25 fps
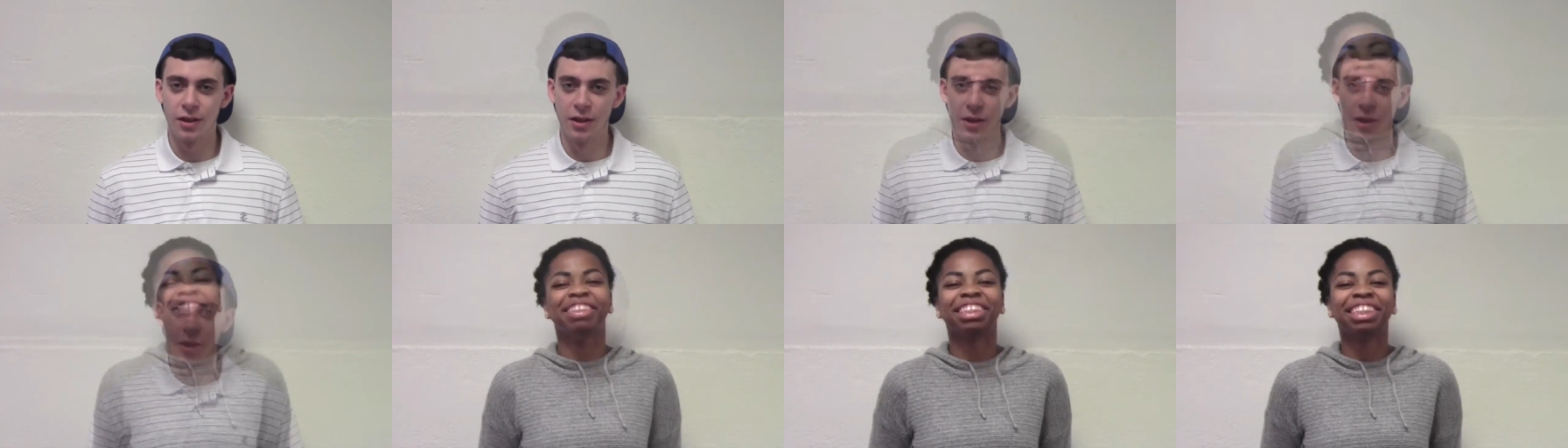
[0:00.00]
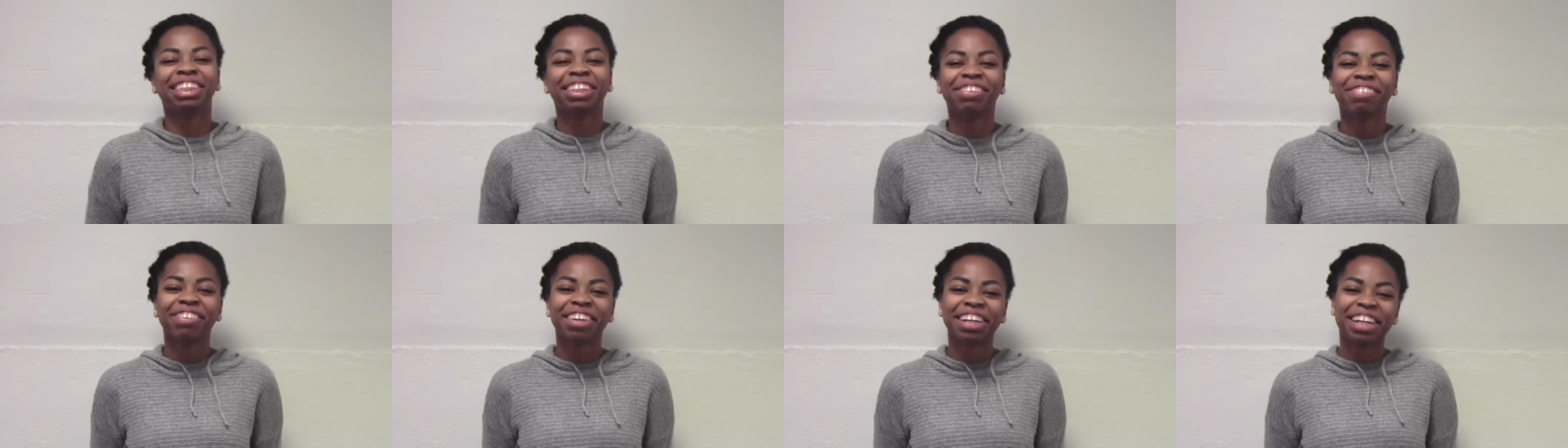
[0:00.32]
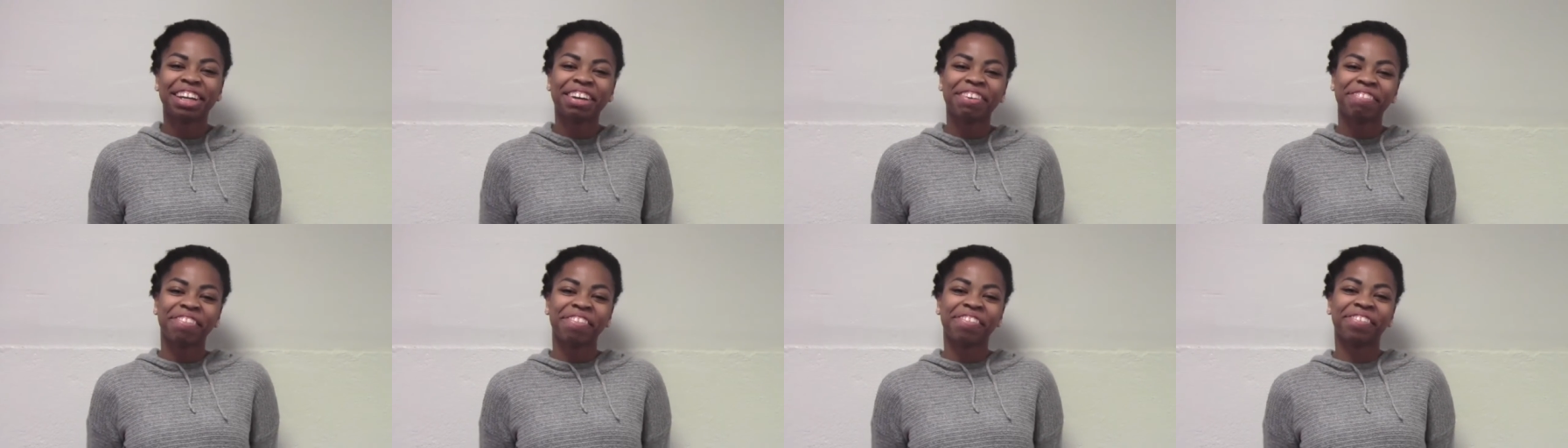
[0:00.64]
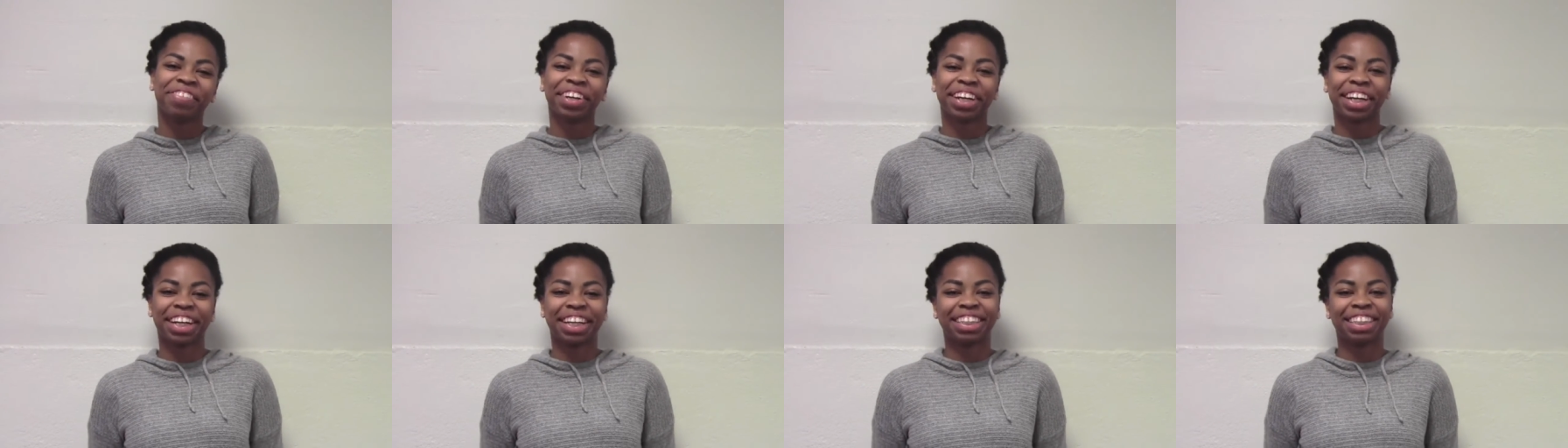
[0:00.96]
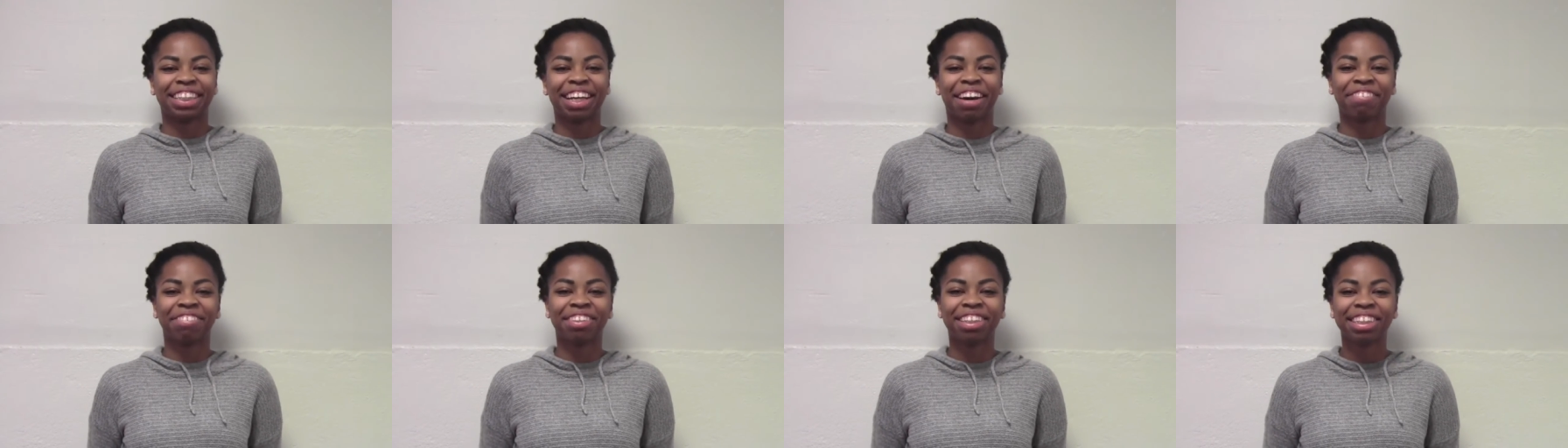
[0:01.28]
I'm still waiting for more
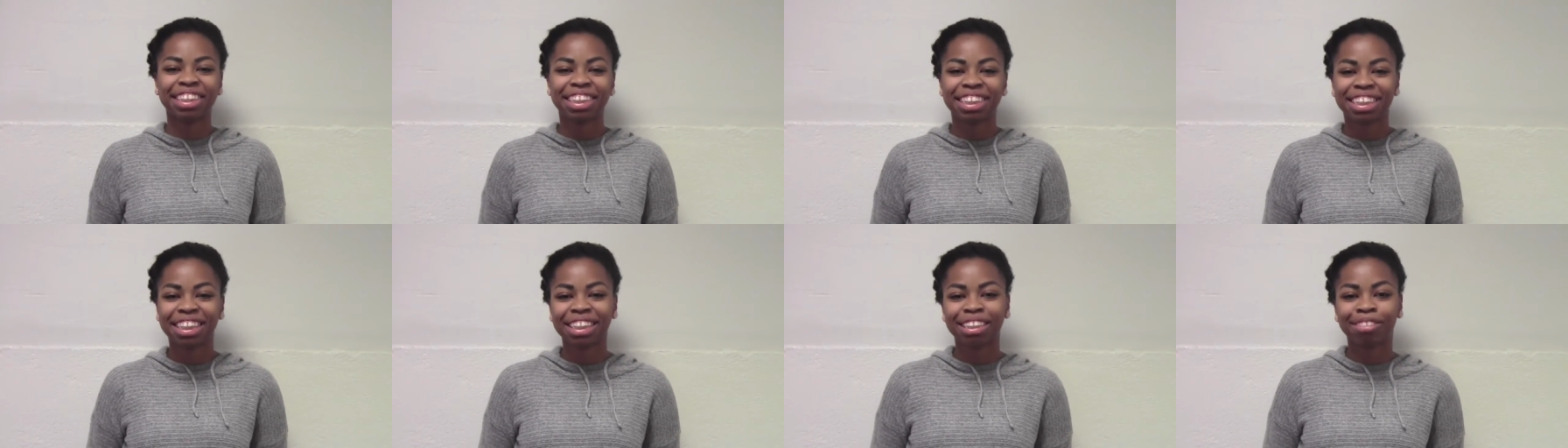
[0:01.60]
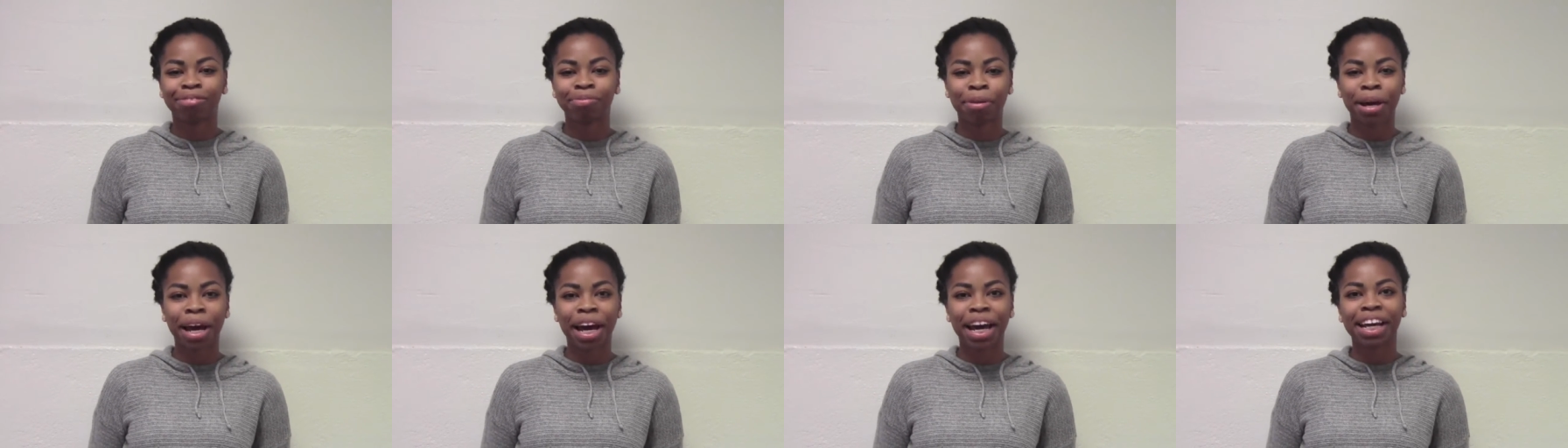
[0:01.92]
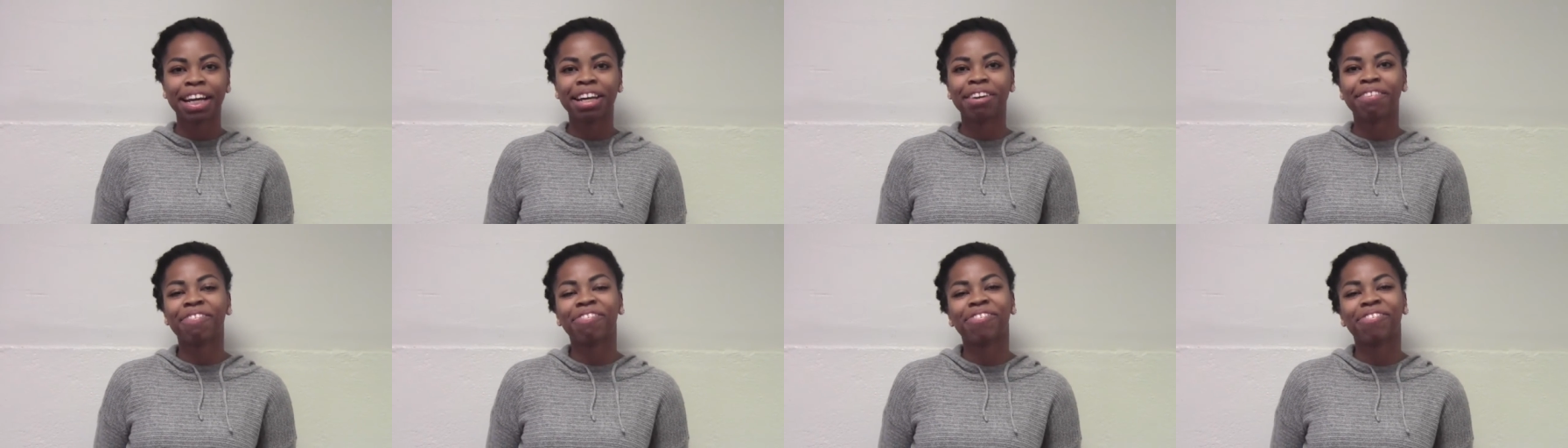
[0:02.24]
acceptances back,